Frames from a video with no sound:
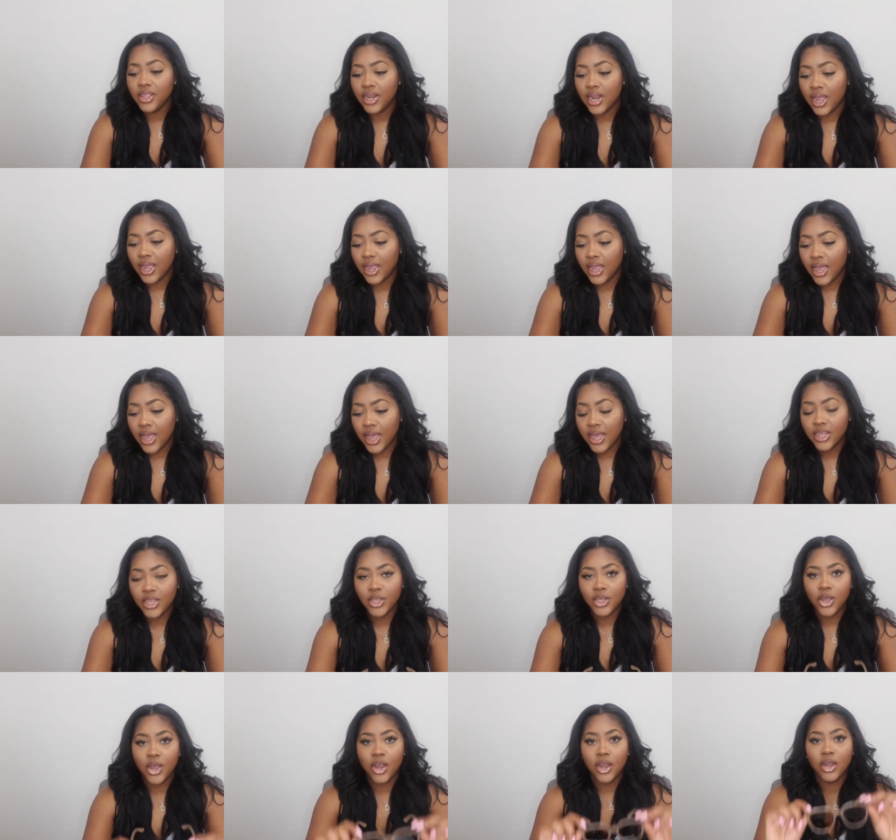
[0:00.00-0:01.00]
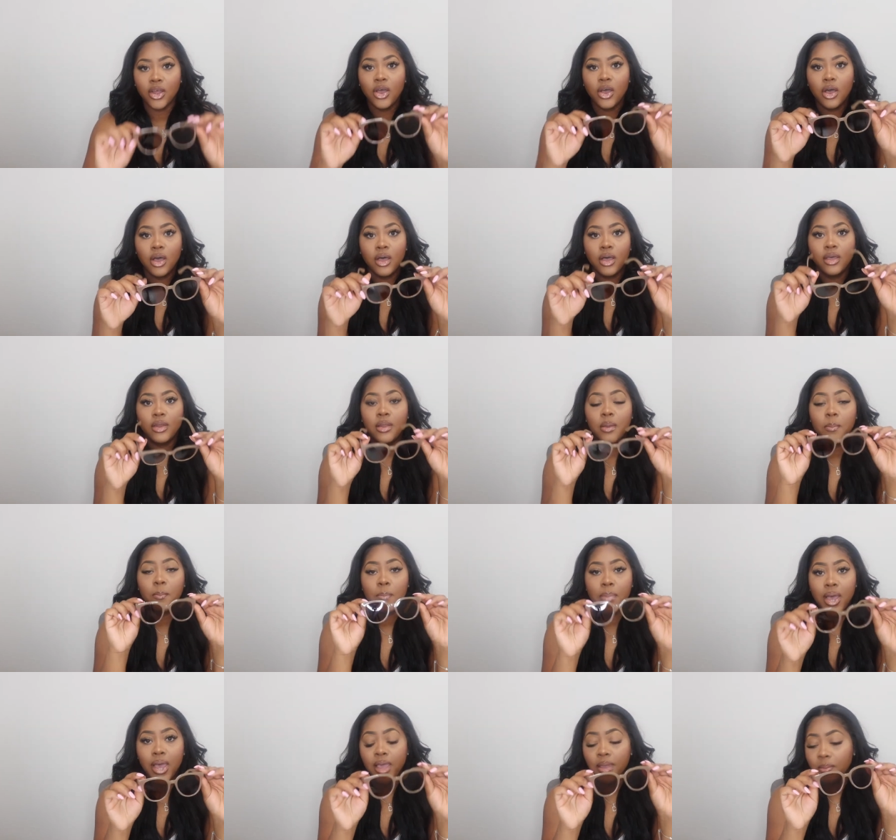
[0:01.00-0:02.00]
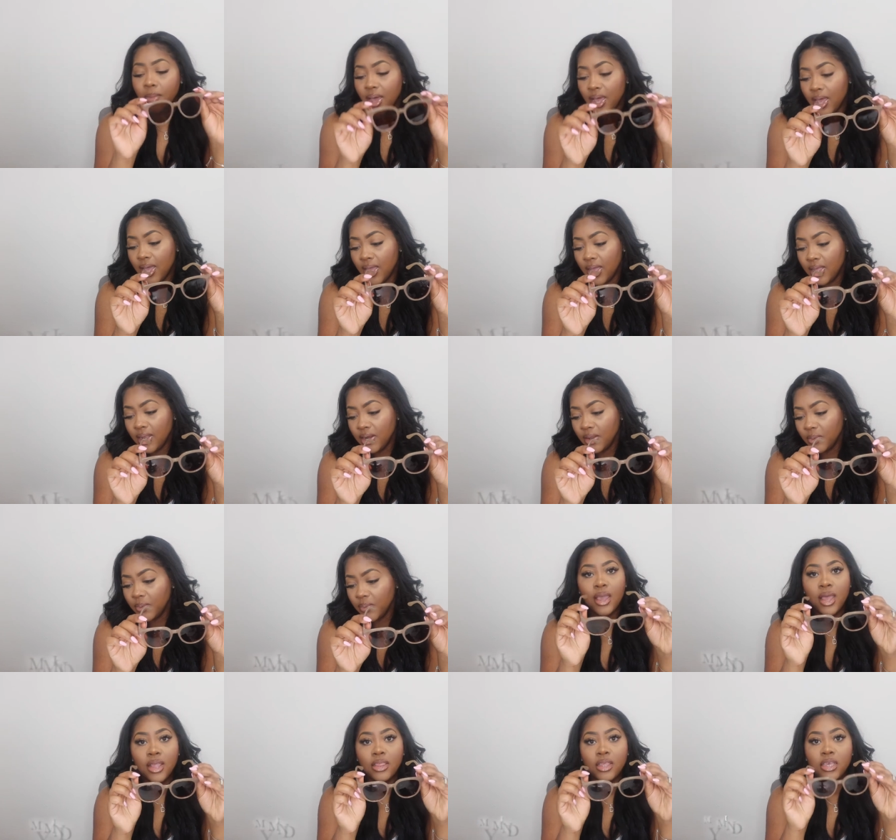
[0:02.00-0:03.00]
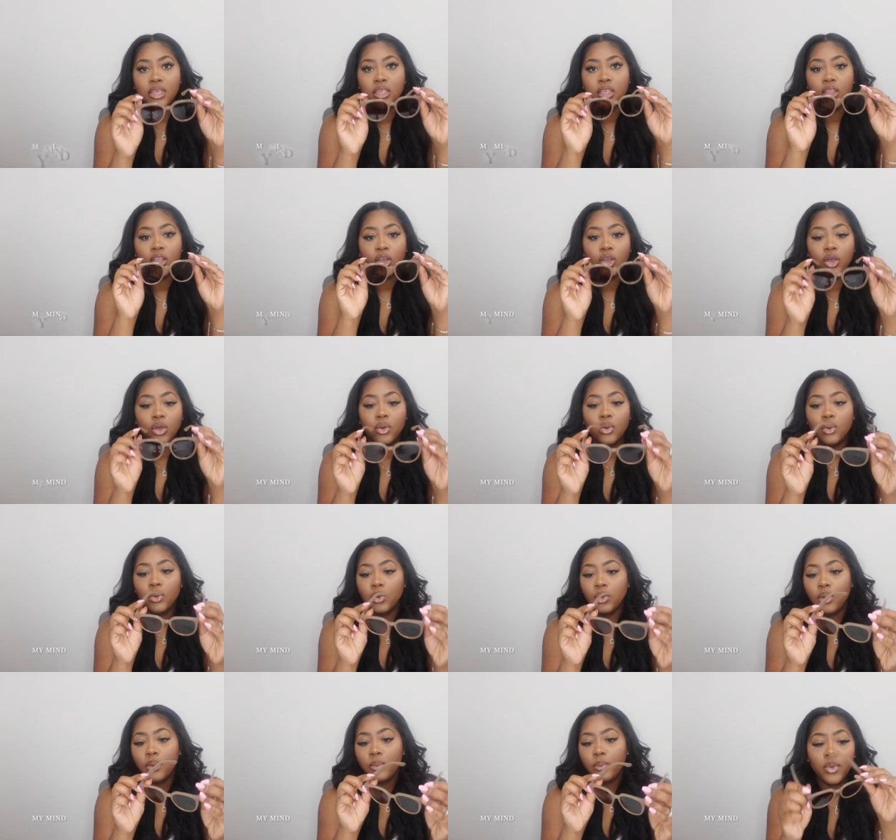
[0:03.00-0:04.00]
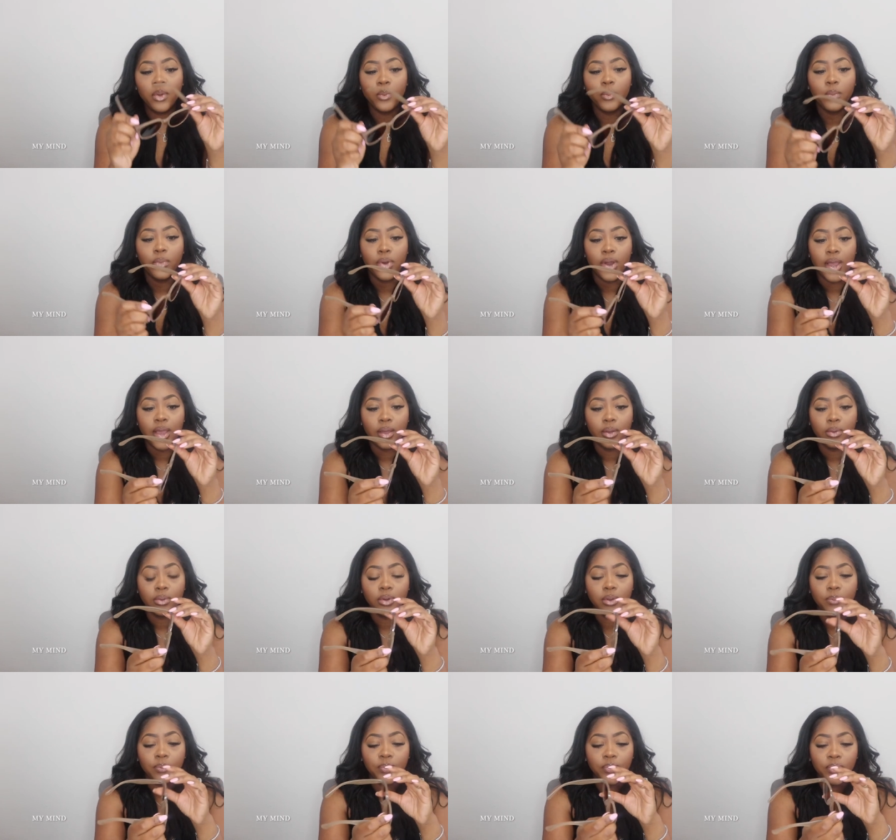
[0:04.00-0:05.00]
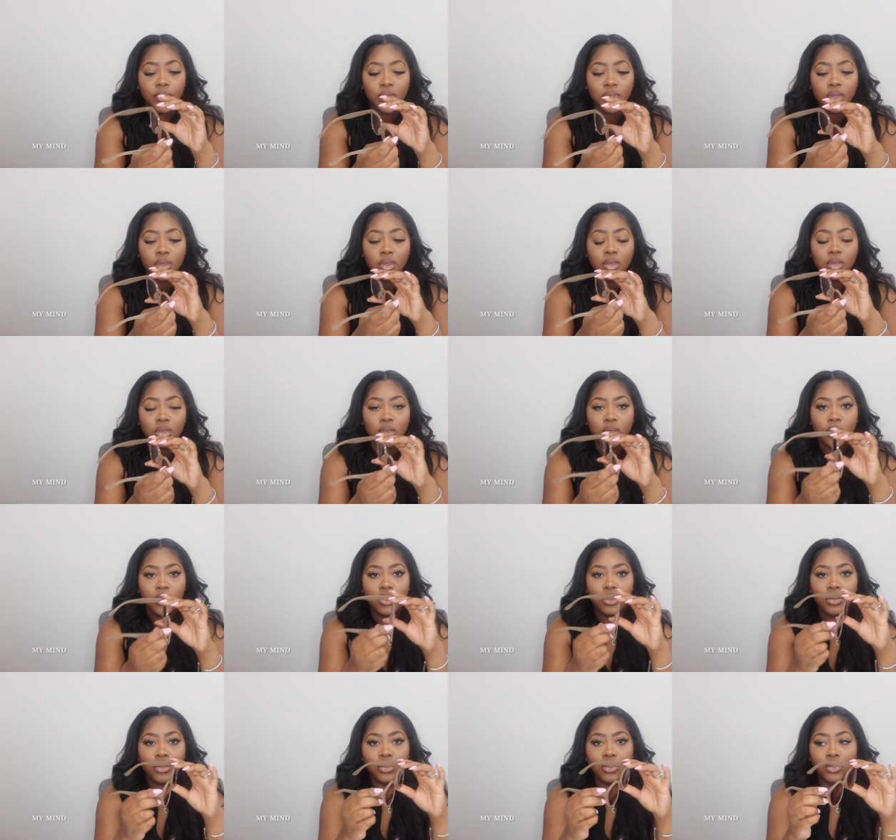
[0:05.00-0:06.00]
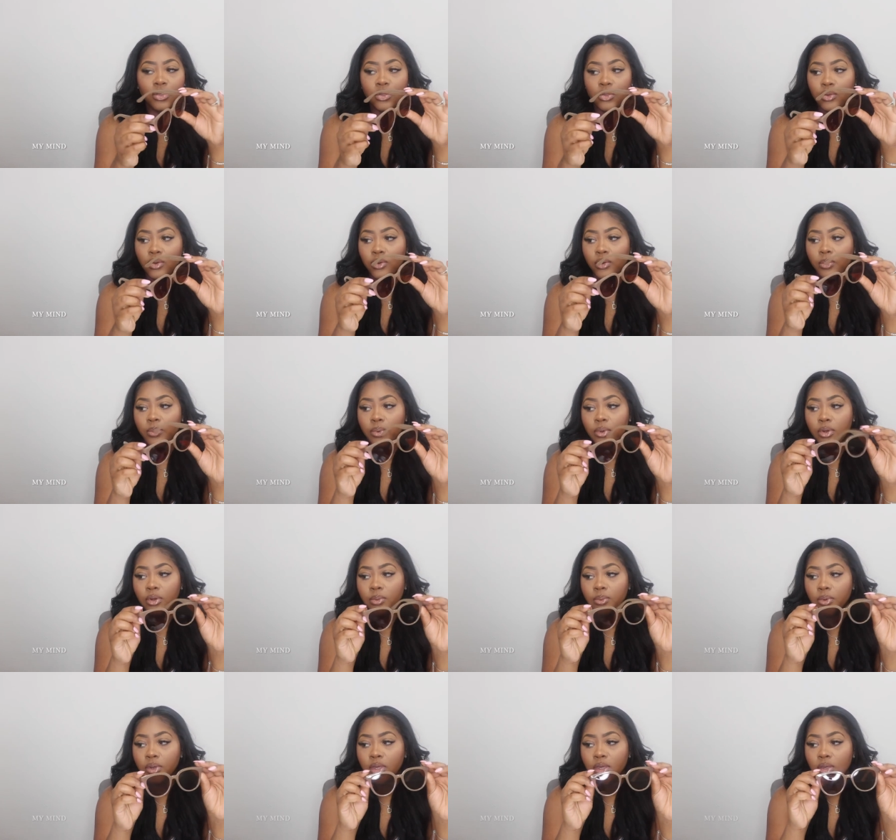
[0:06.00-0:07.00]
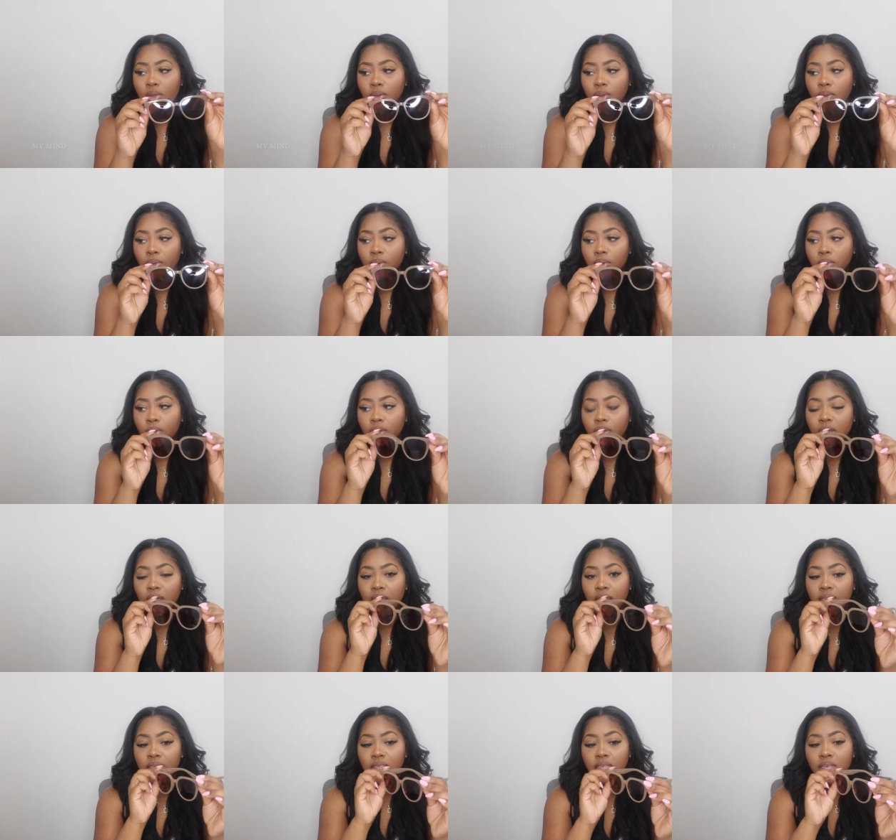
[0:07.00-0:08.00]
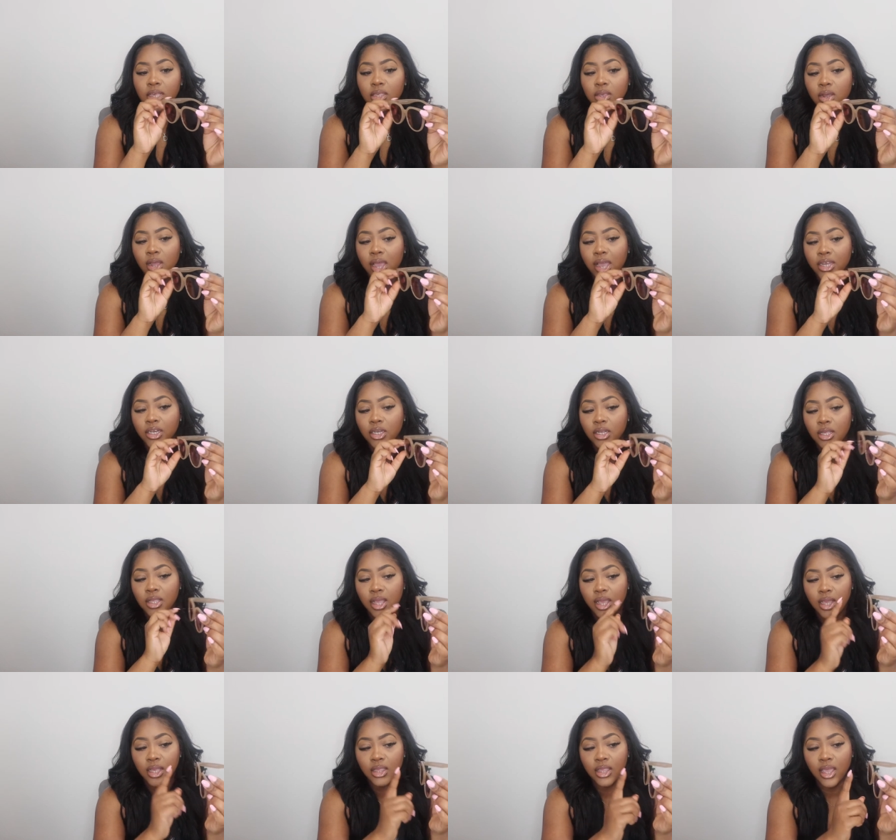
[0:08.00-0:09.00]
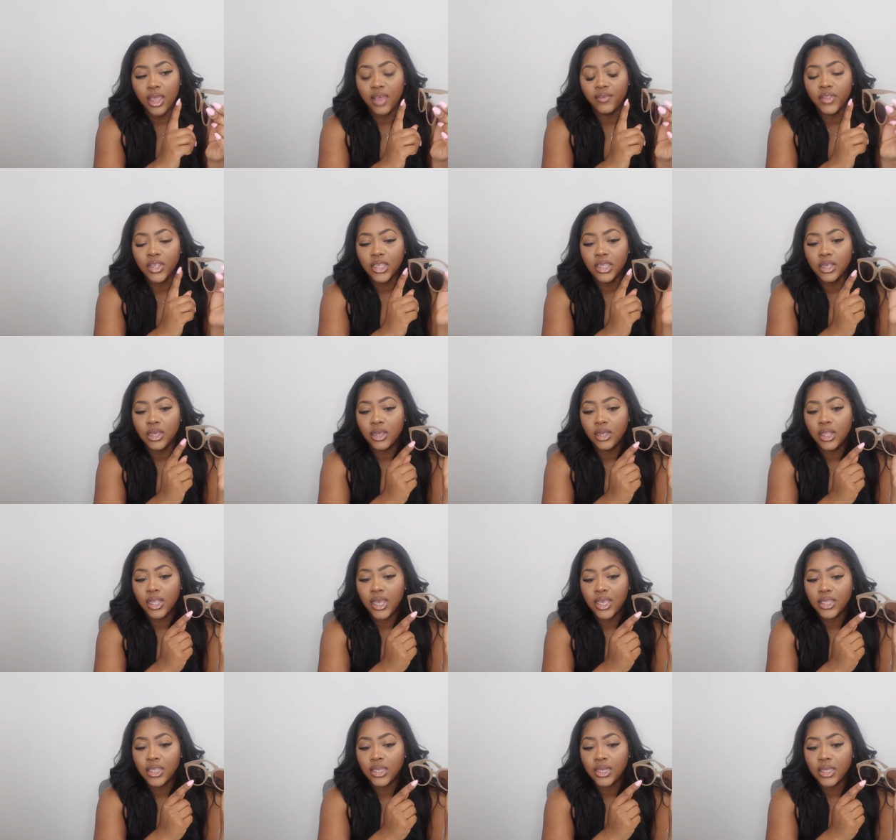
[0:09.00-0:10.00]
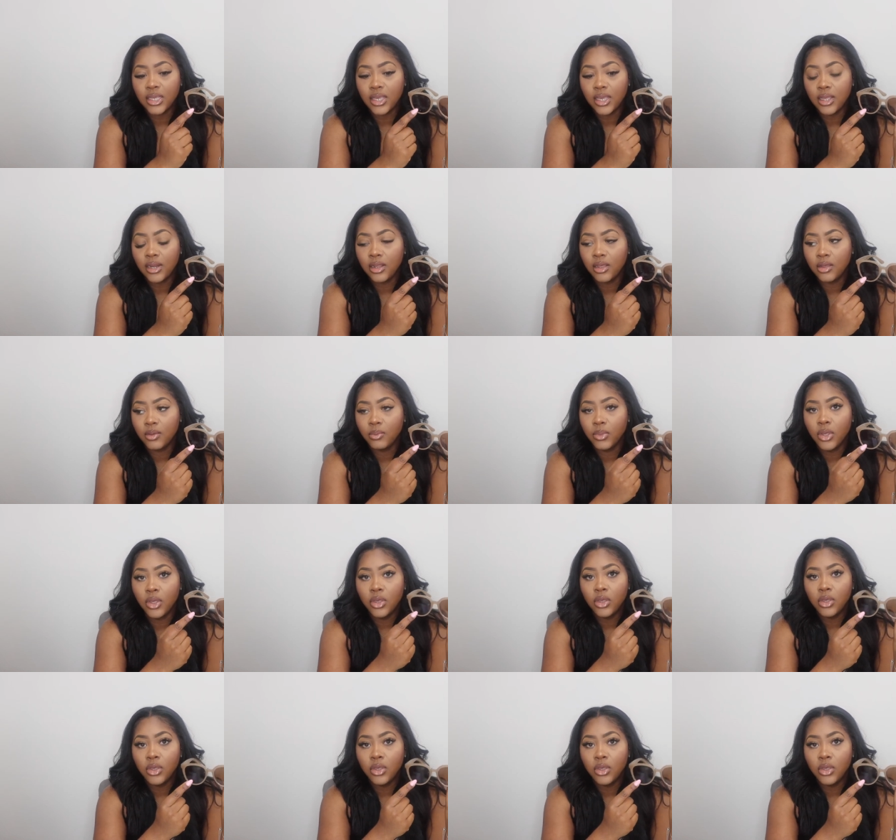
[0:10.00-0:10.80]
that I got are called My Mind. I got these in the gold brown. Super duper cute, you guys. These are actually like, they have the sunglass tint in them.